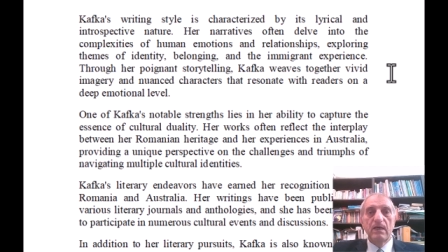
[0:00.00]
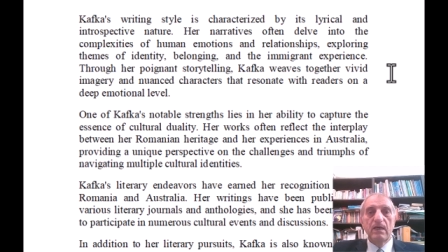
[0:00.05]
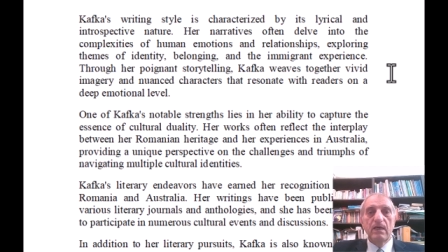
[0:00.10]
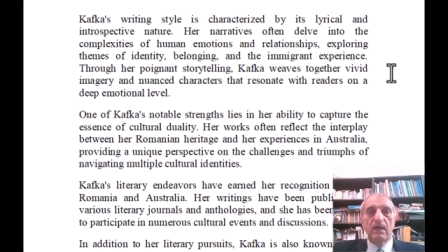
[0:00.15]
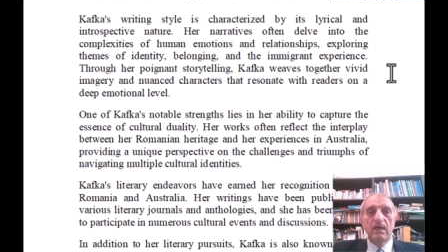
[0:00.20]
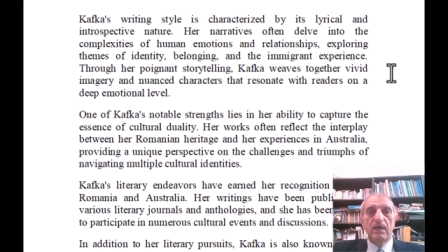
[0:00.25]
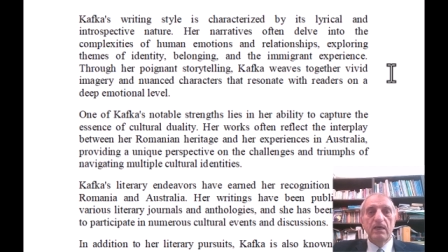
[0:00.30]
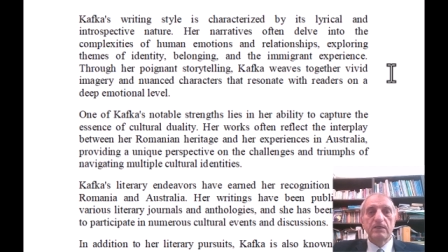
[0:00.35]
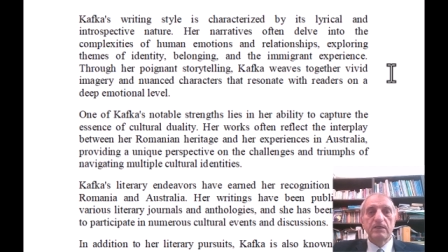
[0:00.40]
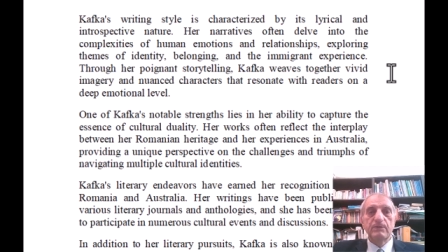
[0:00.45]

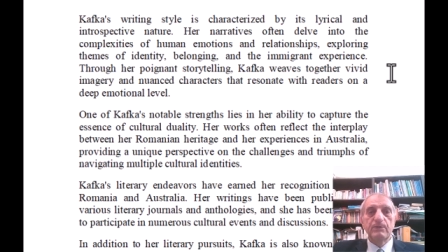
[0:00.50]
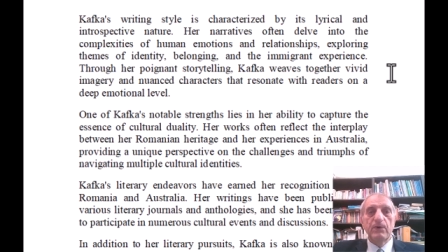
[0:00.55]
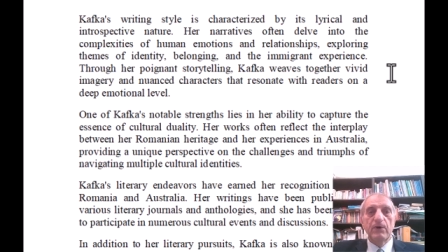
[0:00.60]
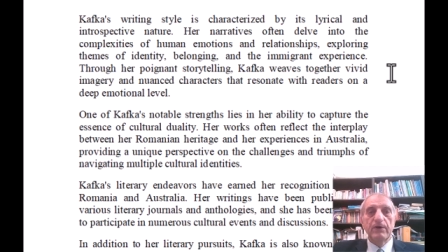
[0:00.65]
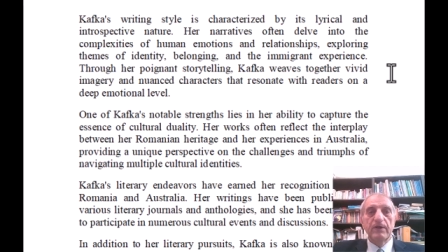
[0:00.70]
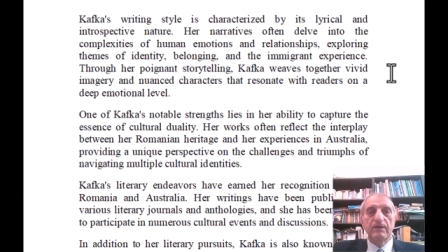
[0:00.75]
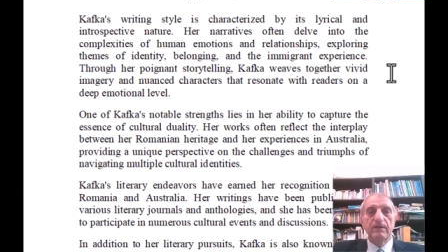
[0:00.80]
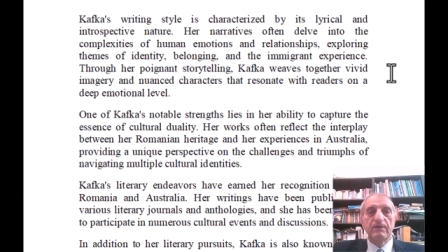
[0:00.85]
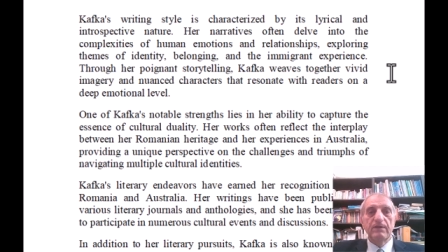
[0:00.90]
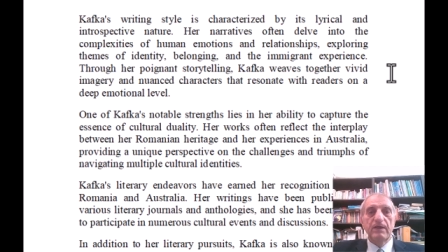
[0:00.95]

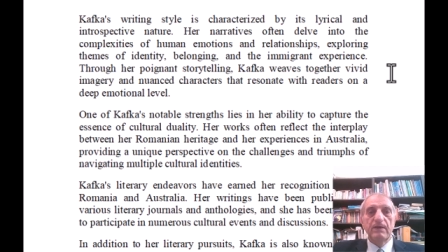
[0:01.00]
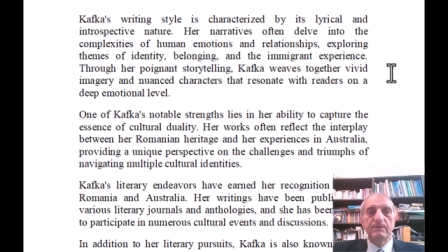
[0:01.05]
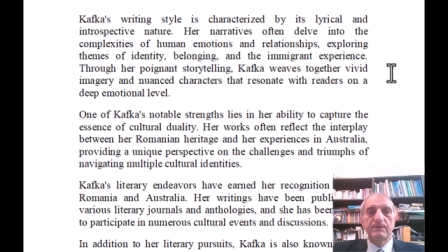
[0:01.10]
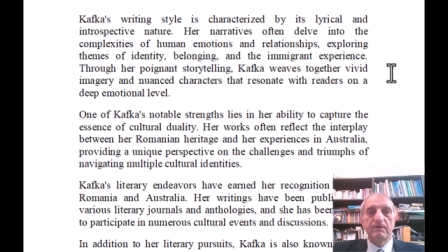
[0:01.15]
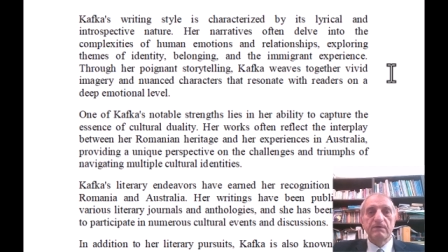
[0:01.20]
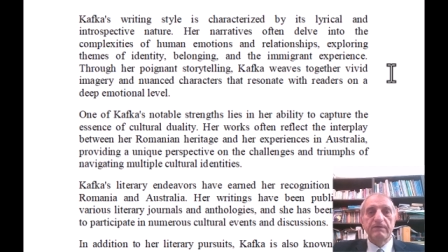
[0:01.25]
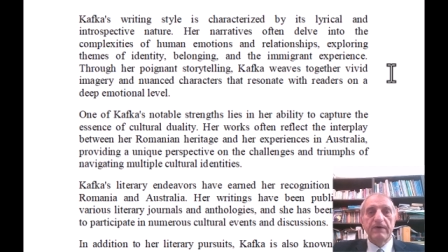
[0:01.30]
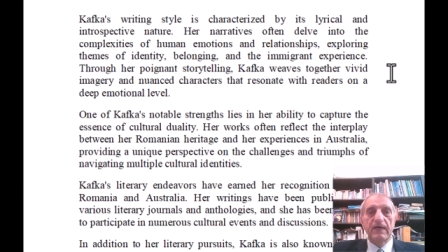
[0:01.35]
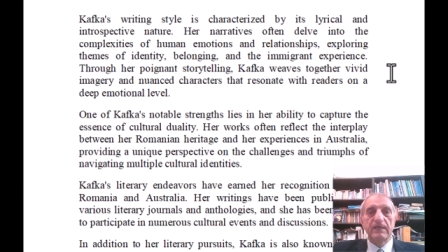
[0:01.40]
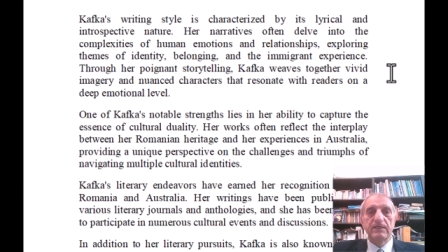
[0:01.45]
exploring themes
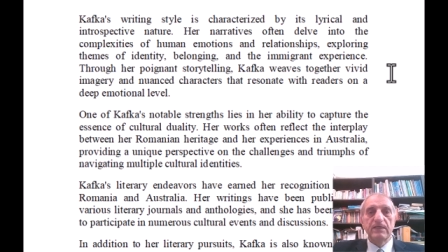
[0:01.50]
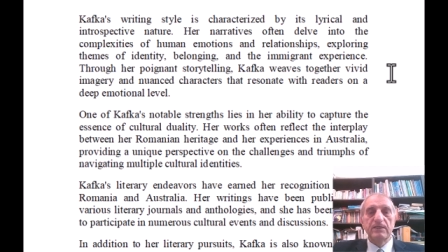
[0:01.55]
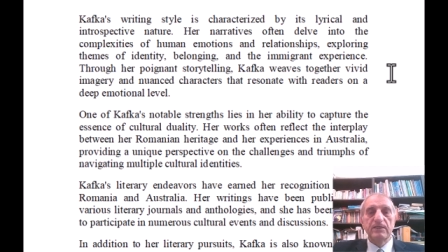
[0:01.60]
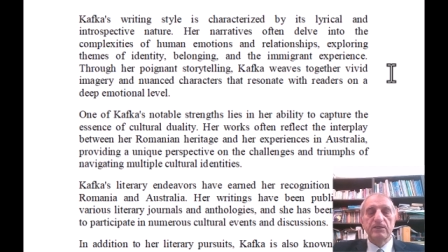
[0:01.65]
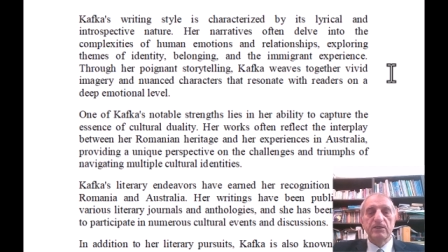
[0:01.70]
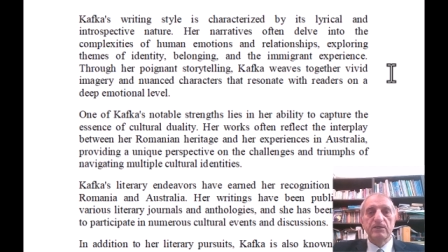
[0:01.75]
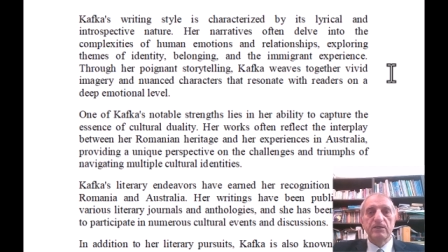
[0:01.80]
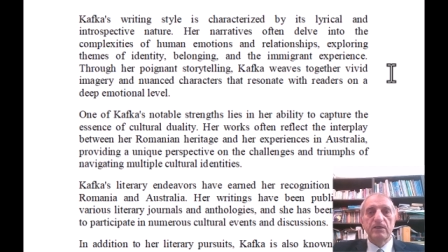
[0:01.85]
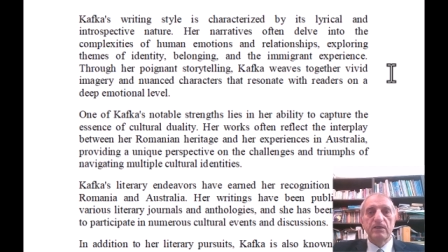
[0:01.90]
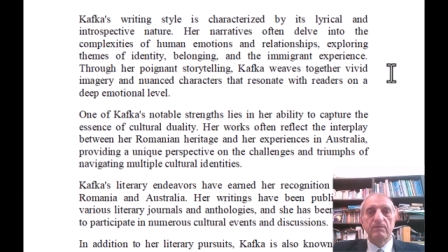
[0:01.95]
of
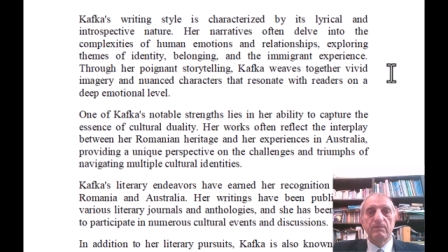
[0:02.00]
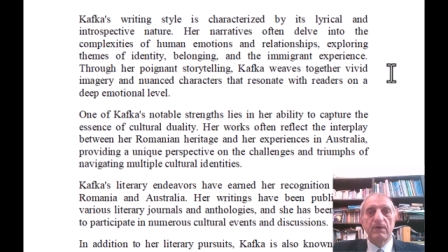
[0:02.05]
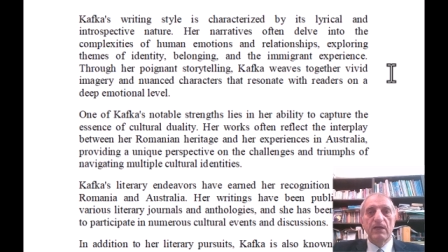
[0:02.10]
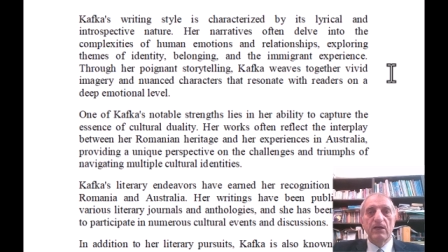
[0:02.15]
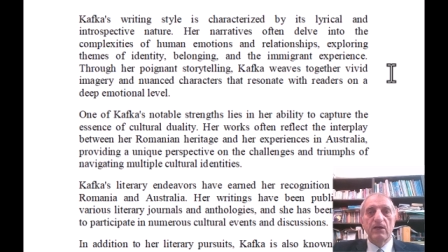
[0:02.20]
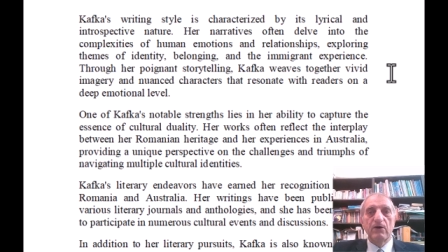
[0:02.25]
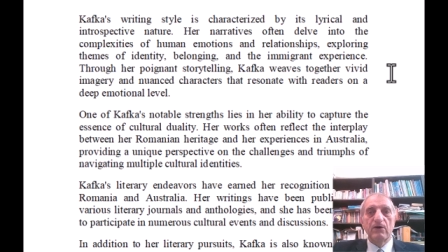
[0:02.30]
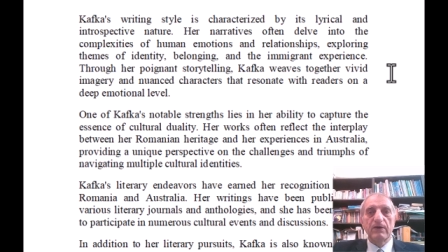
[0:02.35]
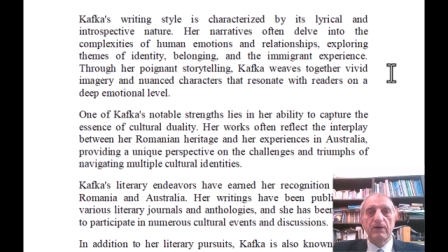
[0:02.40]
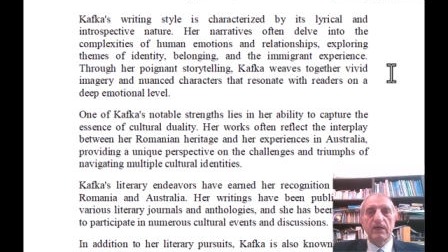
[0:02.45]
identity,
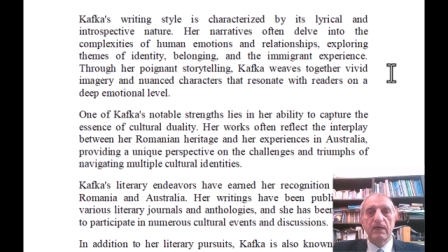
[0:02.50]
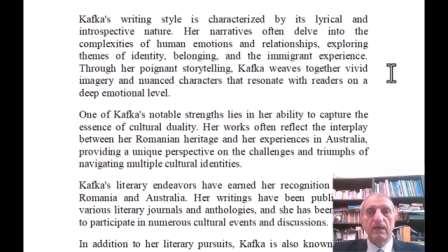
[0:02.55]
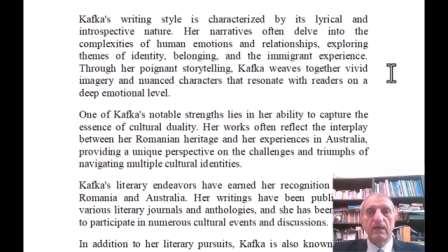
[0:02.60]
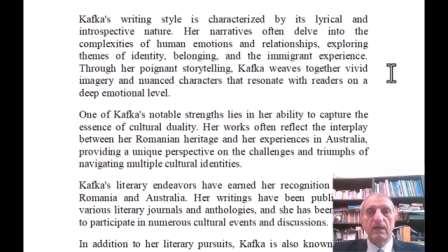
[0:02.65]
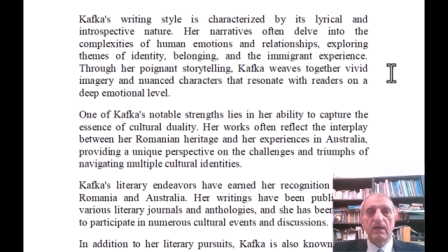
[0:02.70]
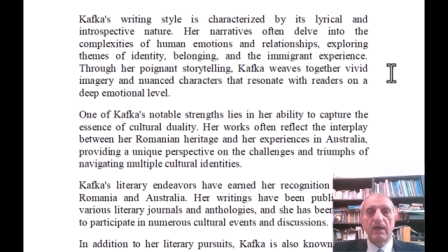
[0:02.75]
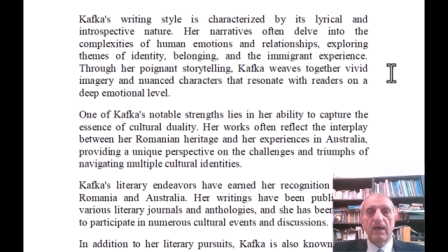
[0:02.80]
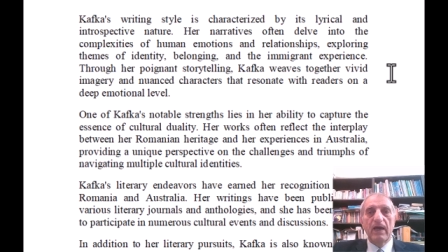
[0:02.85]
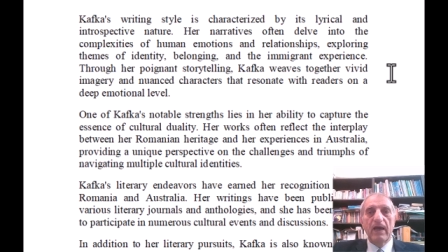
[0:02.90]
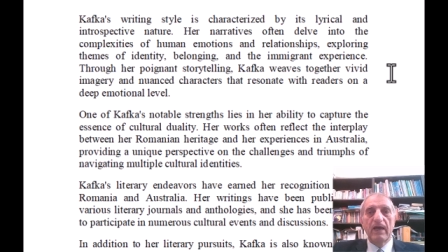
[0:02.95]

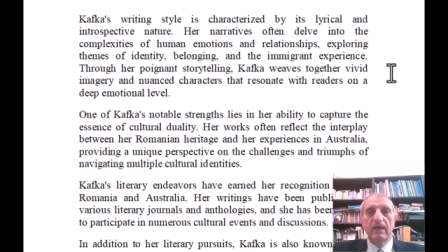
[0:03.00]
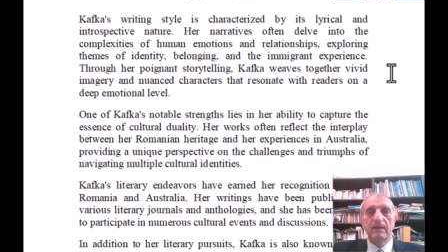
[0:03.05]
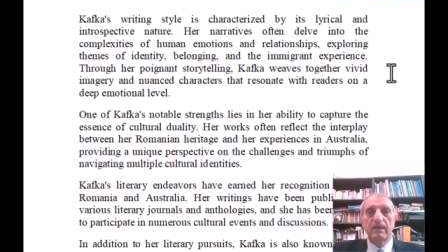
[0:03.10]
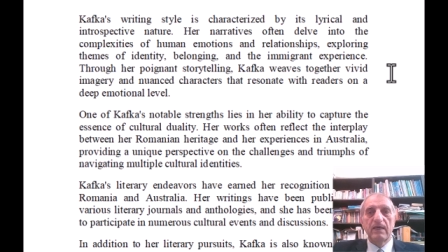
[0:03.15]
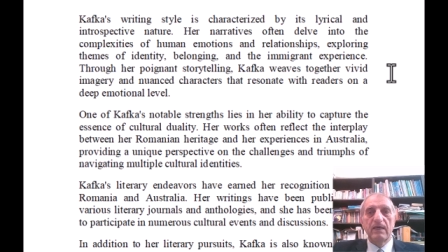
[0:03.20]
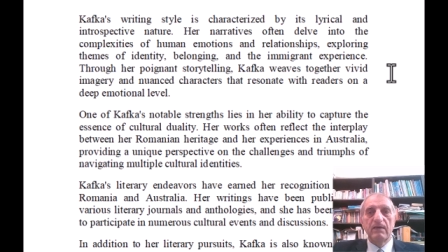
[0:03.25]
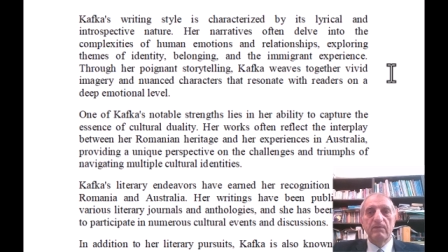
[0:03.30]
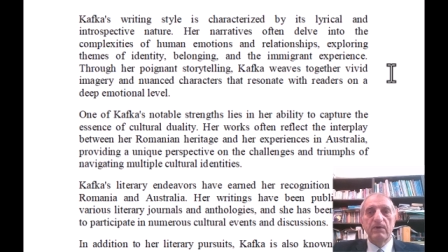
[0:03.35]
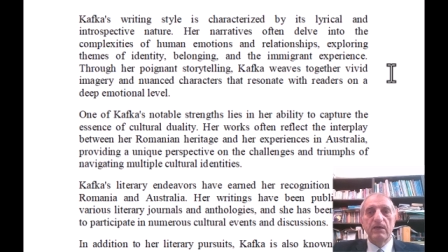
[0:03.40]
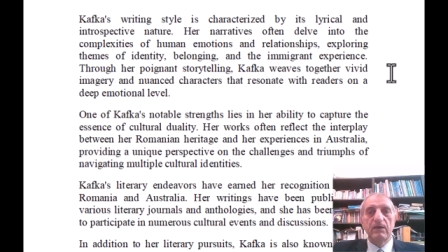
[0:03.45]
belonging, and
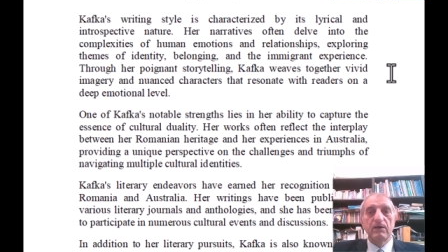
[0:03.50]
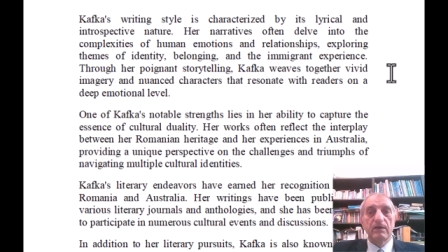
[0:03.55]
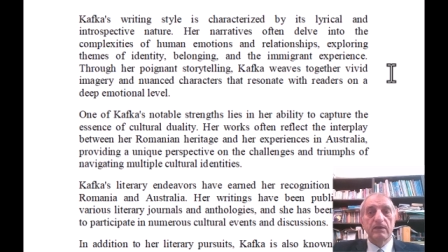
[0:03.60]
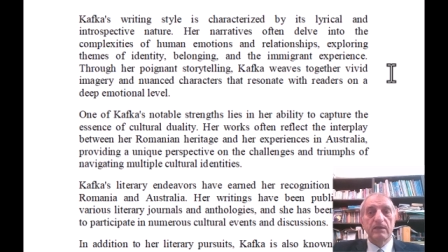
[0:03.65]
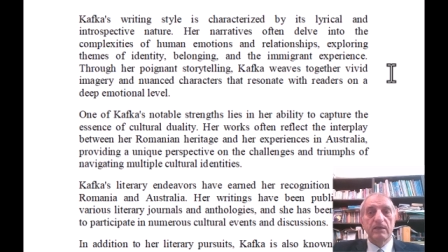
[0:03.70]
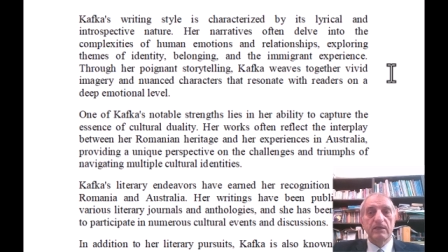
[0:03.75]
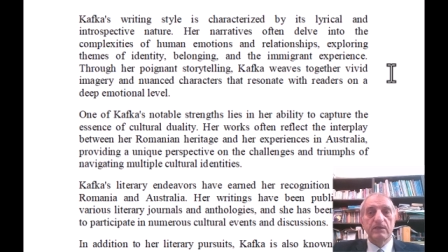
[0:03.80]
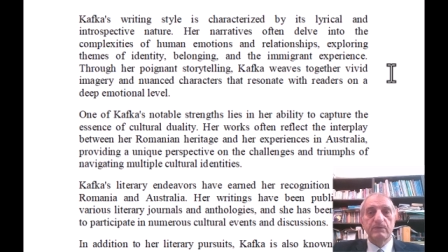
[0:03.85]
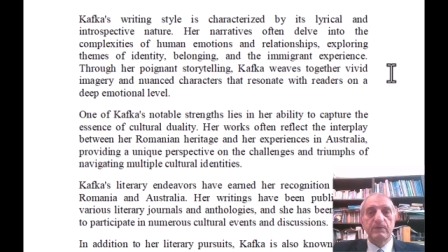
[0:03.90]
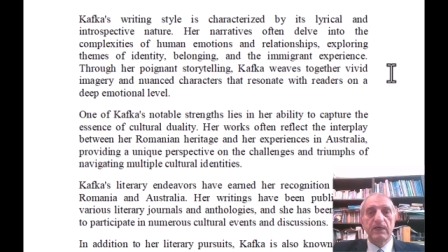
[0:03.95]
the immigrant
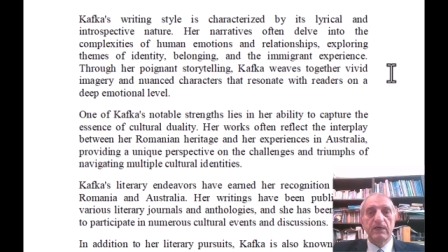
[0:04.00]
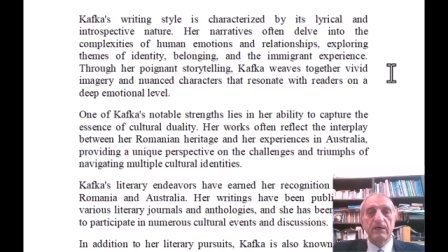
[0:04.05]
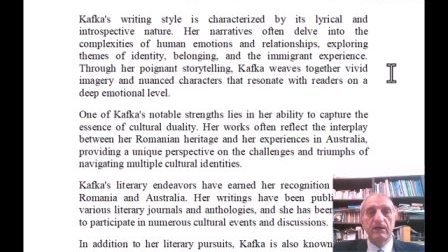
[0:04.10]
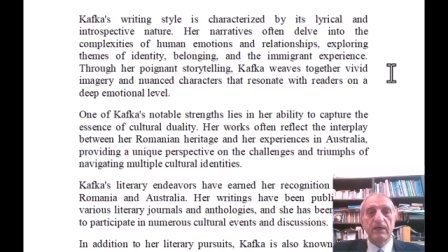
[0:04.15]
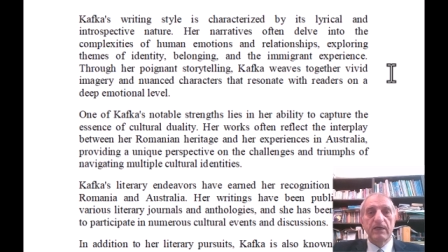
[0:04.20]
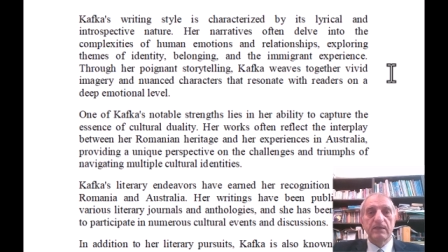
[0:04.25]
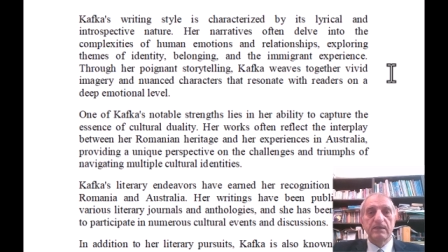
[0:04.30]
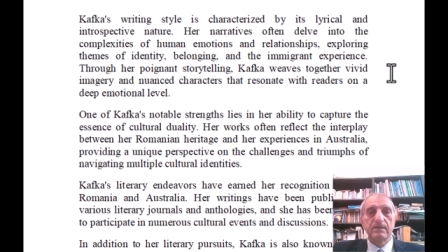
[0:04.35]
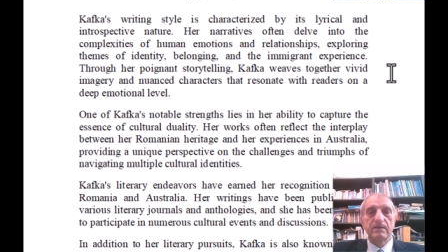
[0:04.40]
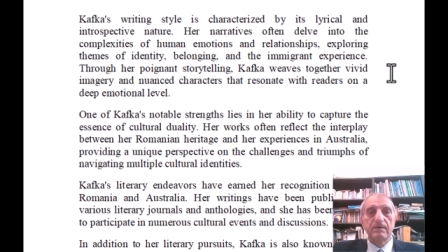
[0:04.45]

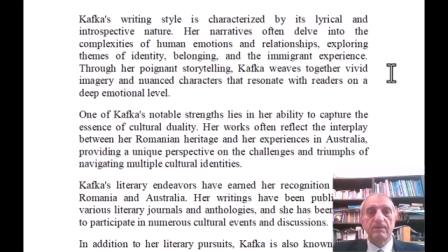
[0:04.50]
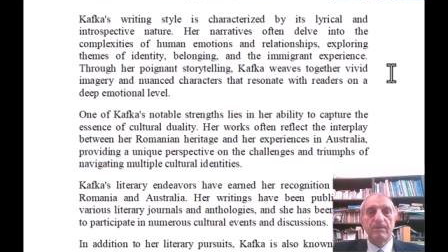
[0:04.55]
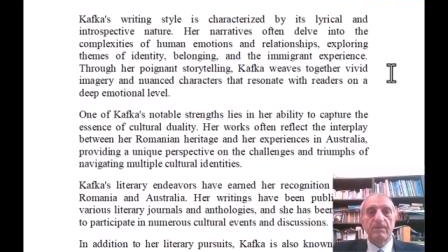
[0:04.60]
experience.